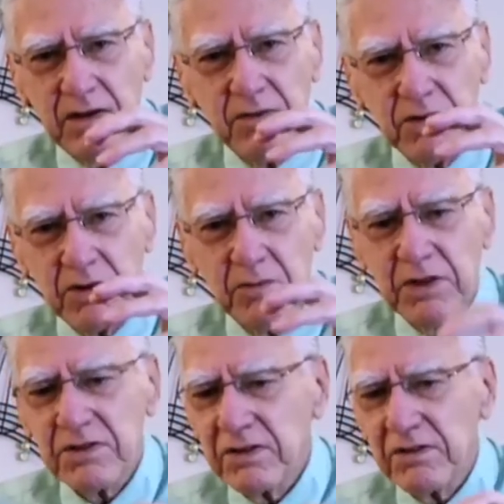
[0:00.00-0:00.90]
very
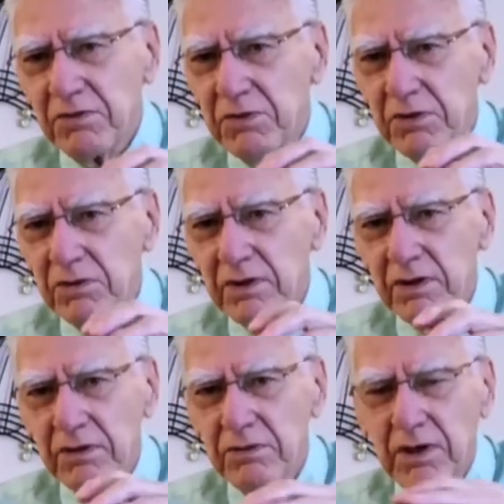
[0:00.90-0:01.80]
much. It's a few
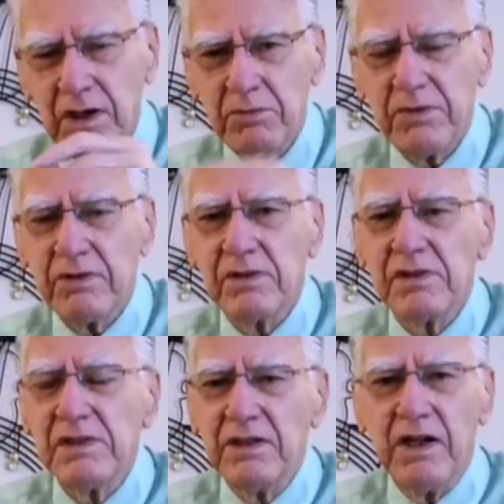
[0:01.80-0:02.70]
little drops.
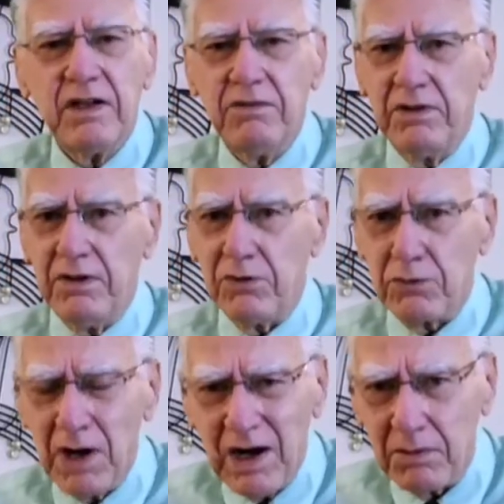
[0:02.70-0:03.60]
Not even a
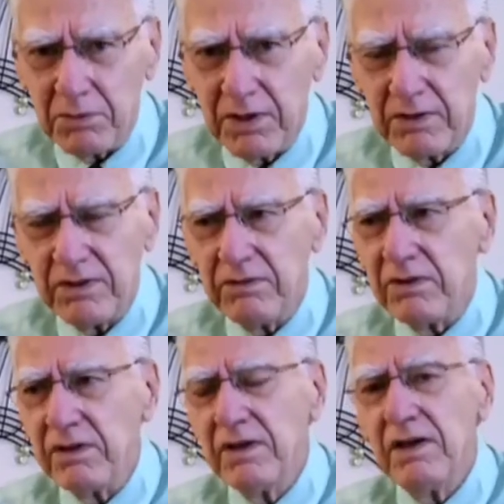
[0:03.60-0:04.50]
drop. That's even
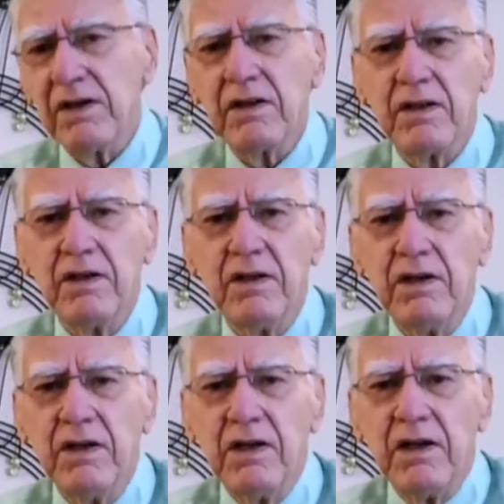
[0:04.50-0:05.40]
a lot.
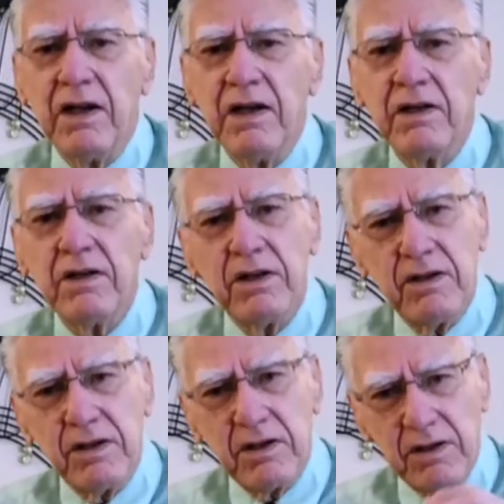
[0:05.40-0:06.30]
And
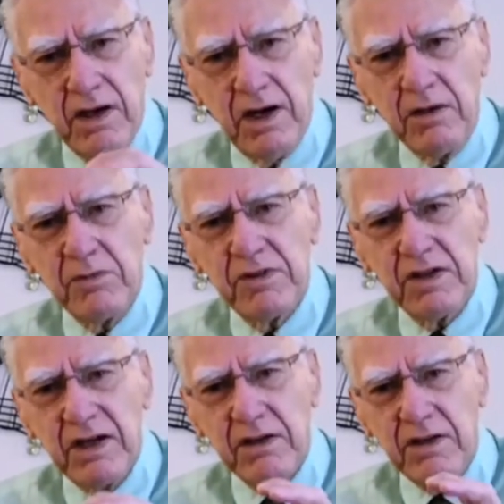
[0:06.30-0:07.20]
calms
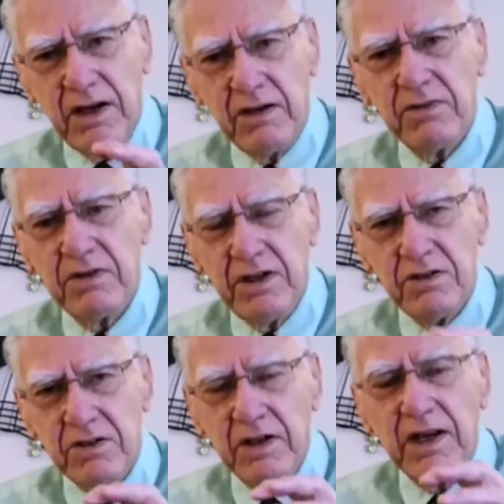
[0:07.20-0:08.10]
that
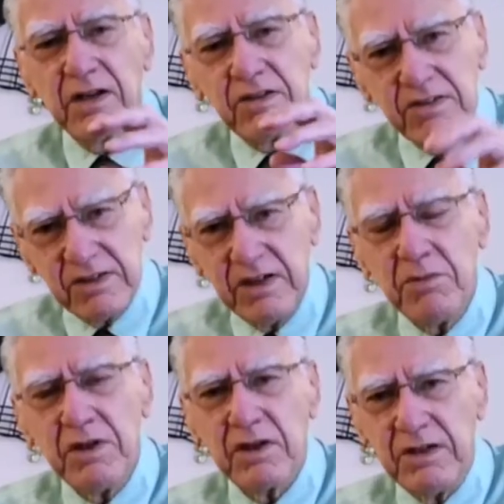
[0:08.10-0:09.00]
cavitation and
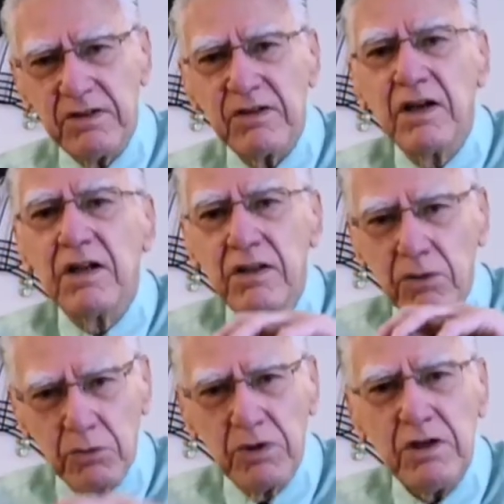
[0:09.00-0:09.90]
stimulates the
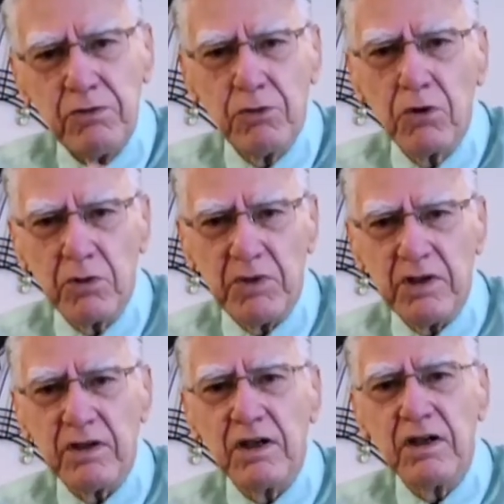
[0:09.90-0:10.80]

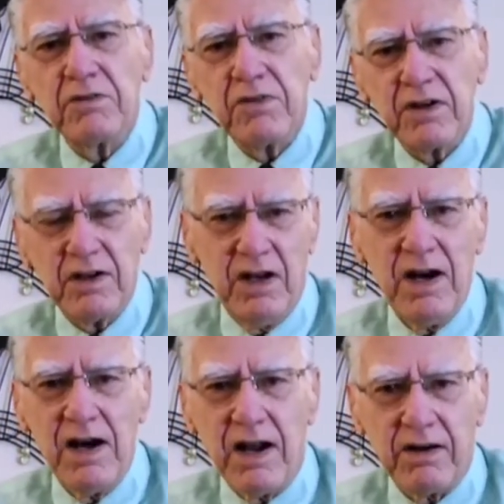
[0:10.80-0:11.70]
reforming of the
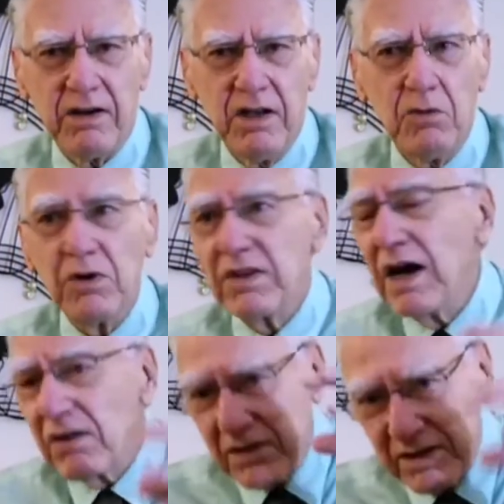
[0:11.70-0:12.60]
clot
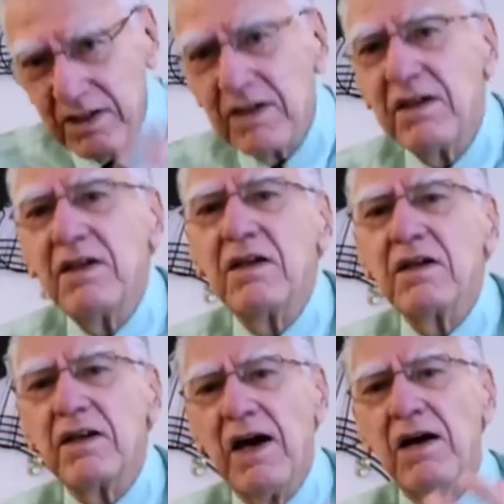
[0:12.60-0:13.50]
without digging
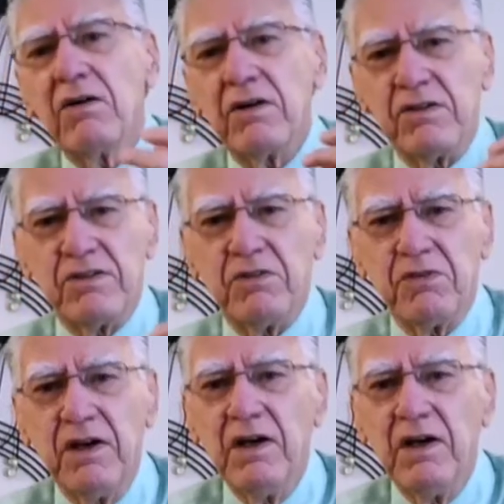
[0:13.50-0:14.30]
it out as if